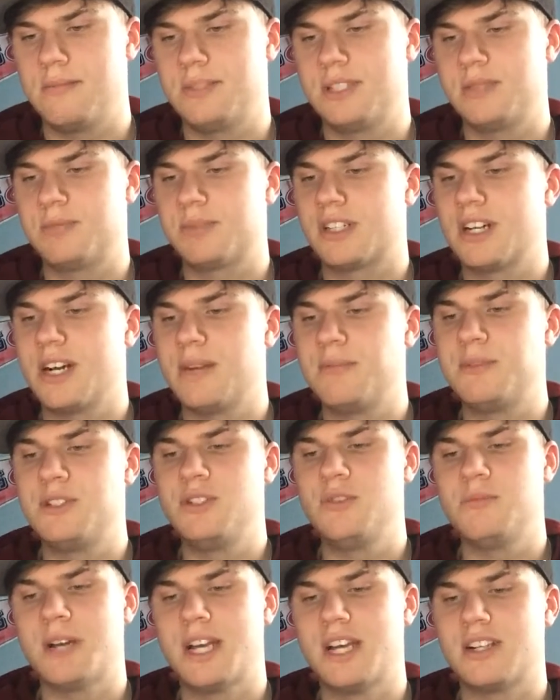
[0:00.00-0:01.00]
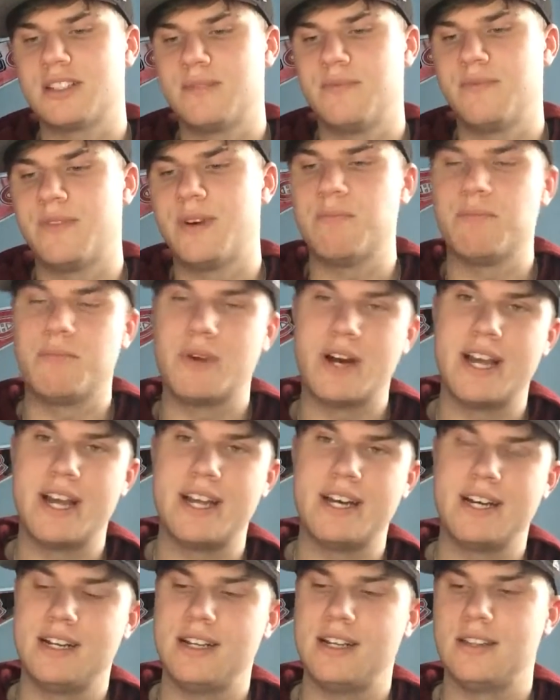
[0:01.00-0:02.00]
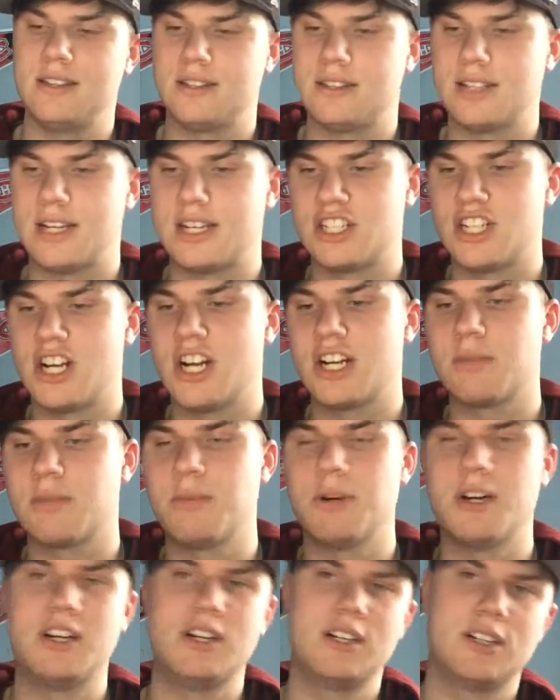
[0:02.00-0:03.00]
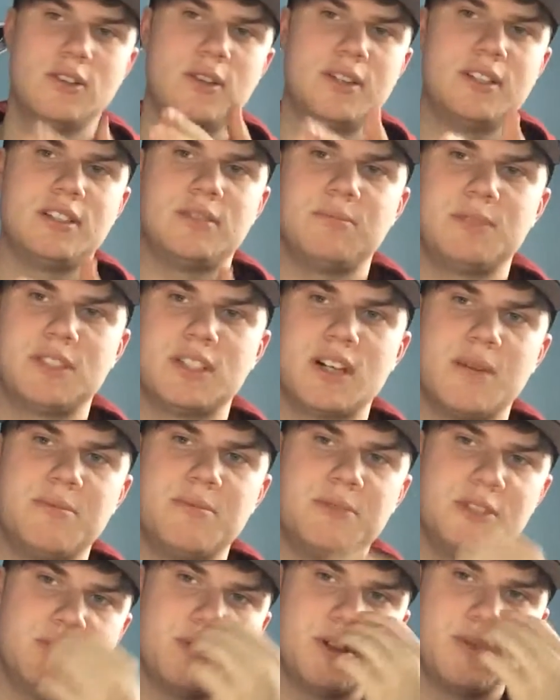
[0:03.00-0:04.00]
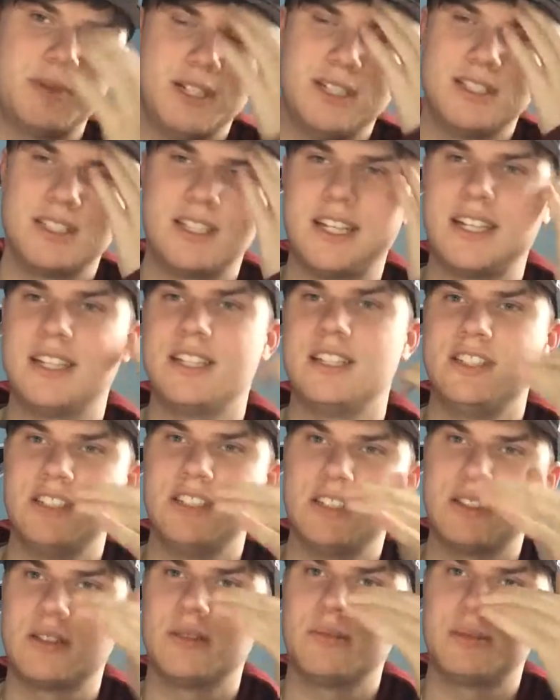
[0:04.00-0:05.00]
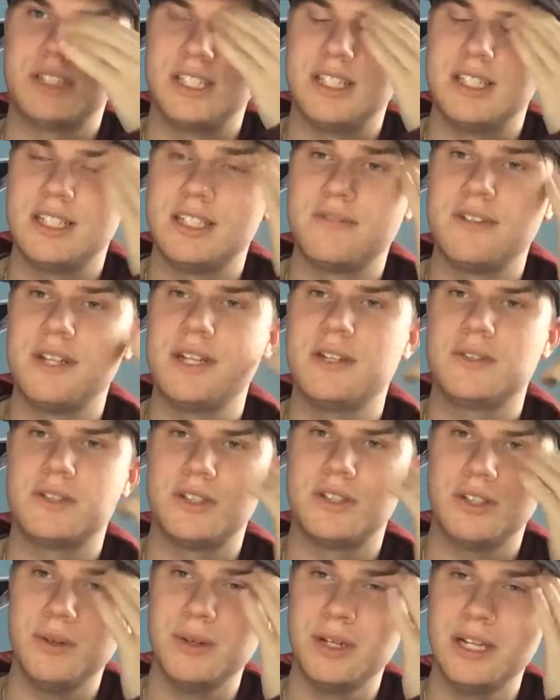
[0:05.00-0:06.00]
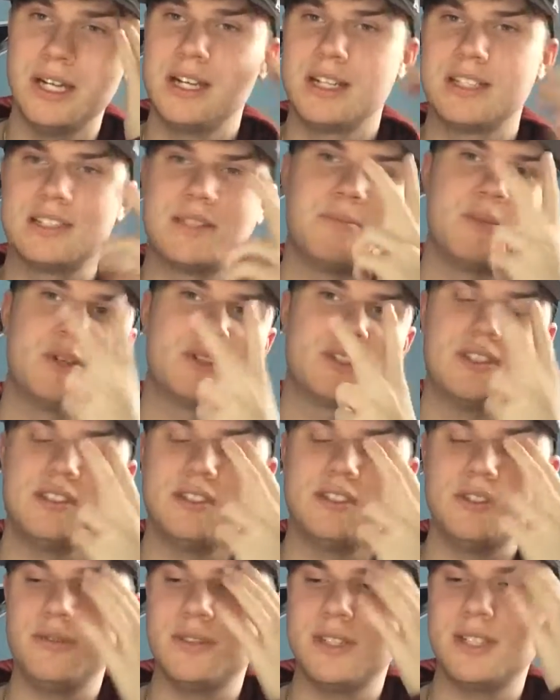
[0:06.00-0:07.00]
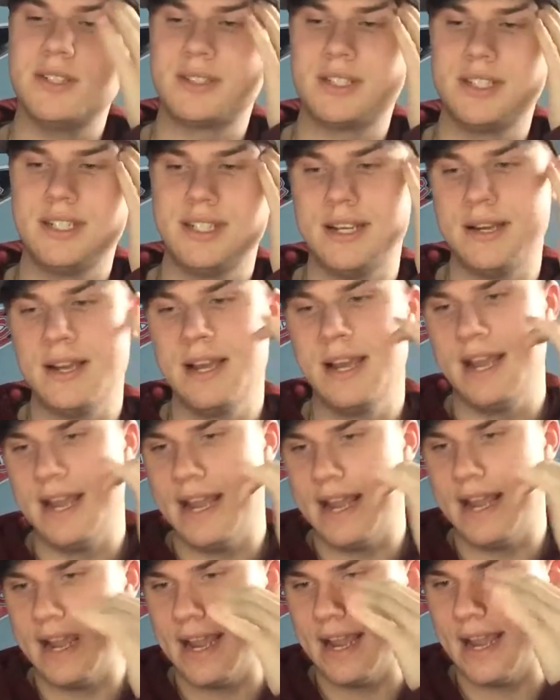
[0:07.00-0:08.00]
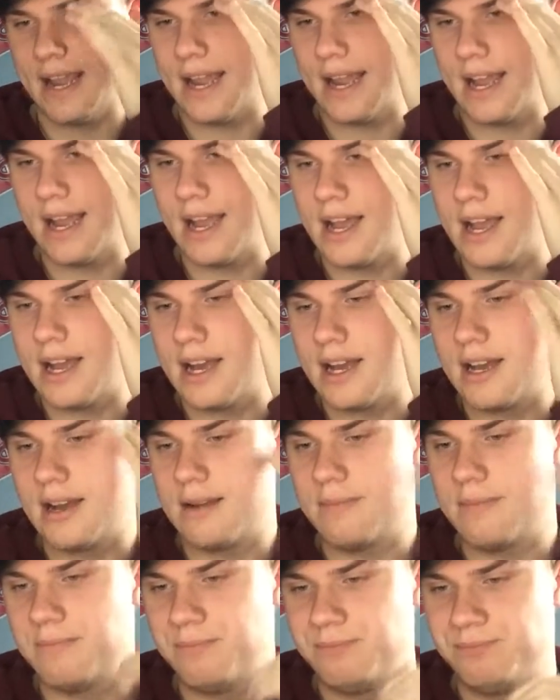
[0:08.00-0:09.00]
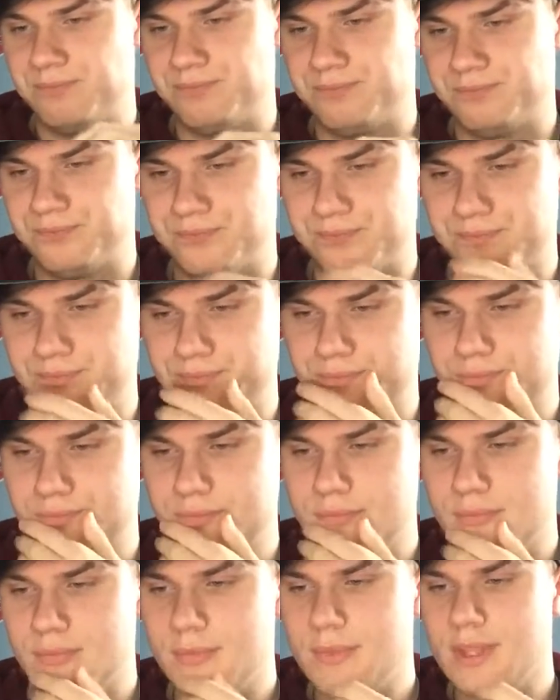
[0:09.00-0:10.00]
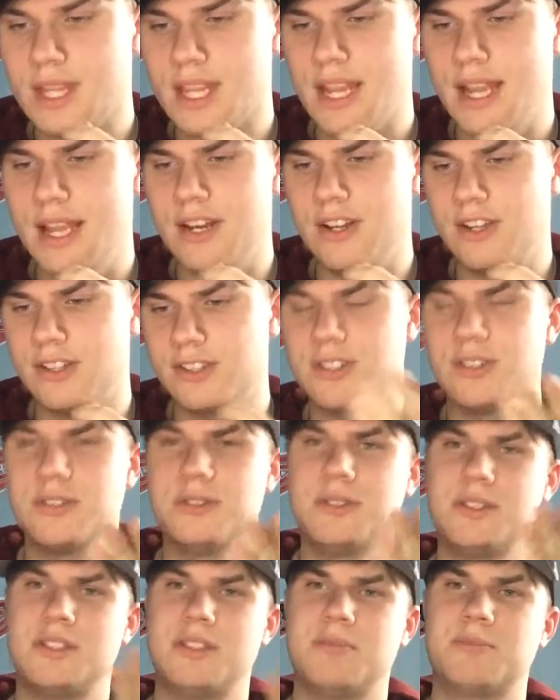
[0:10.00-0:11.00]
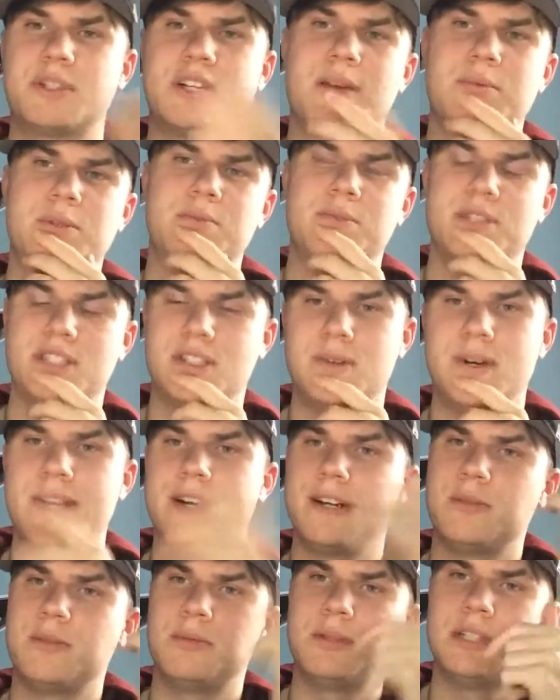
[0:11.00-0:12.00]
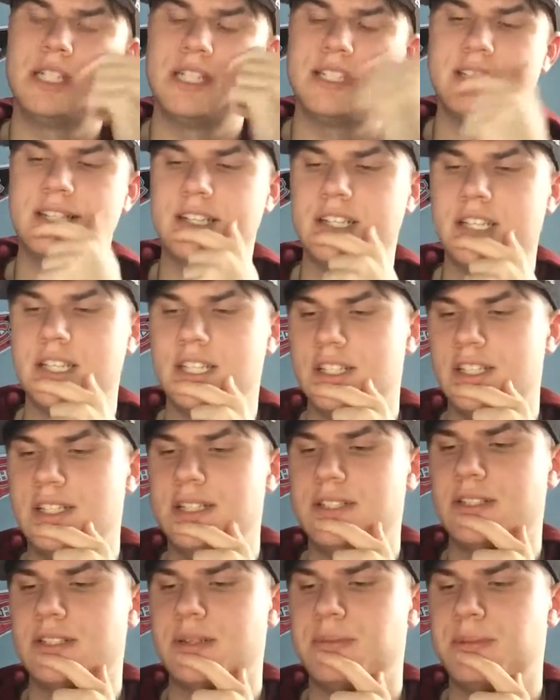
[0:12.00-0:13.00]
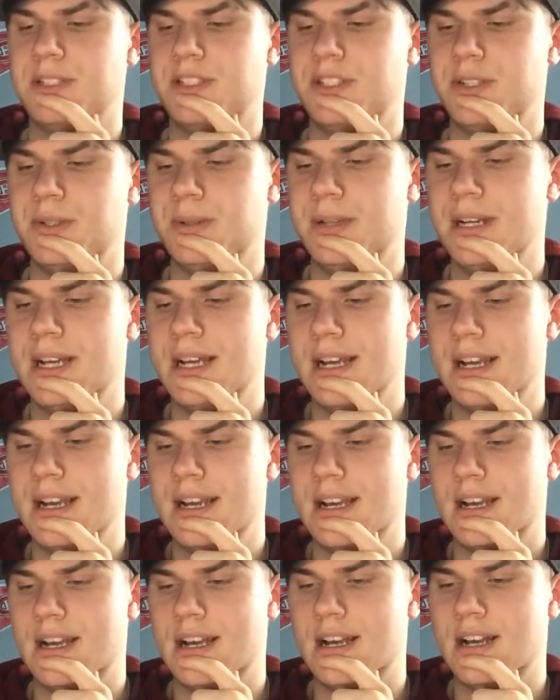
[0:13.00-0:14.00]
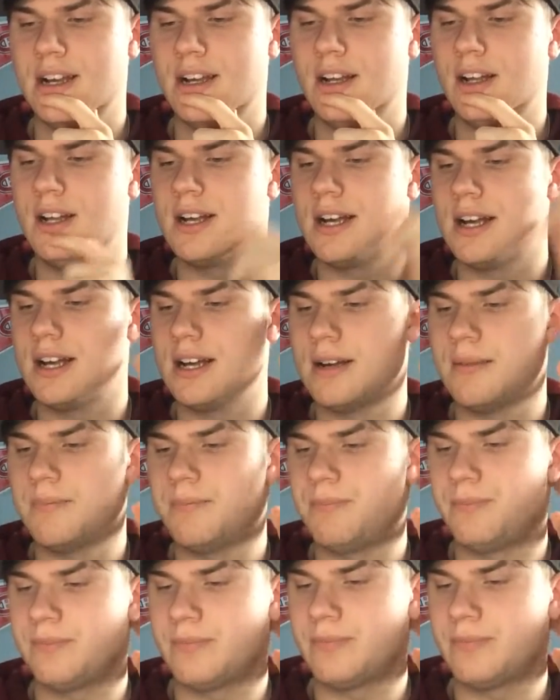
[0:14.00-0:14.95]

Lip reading: Subscribe to my awesome friend Brett slash Hawkburner. Go ahead and subscribe to him. I'll put his link in the description in this video too, because I'm posting two videos today. And also subscribe to Mr. Red. I'll put his link in the description too. I